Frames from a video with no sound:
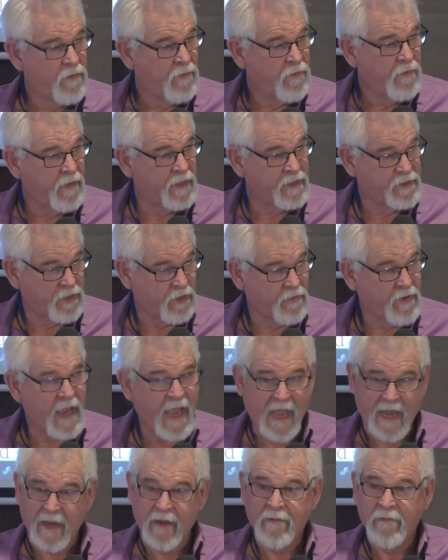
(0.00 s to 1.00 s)
It's
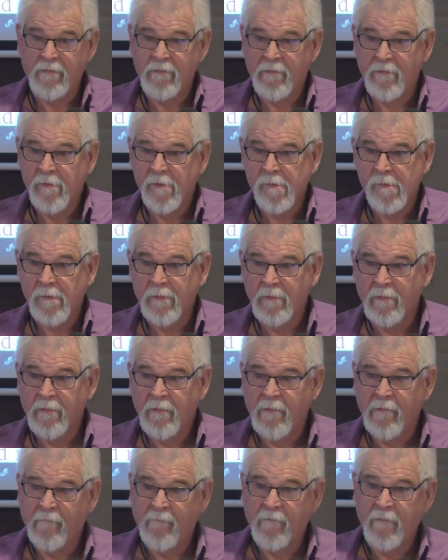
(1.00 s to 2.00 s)
okay
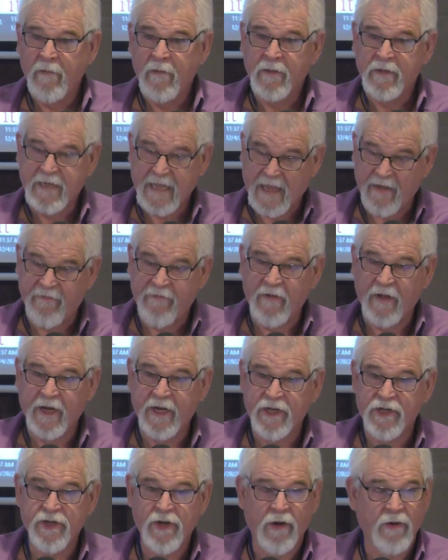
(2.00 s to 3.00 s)
to have fun
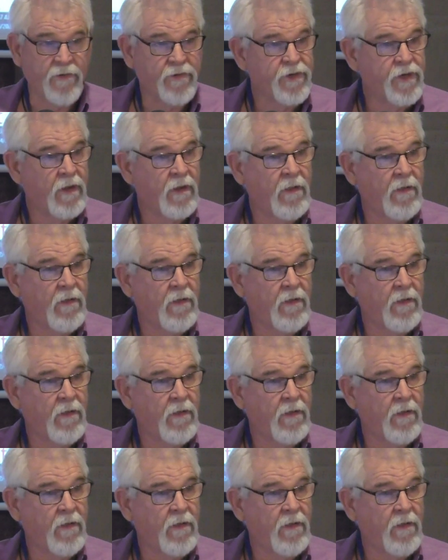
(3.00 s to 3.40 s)
in church.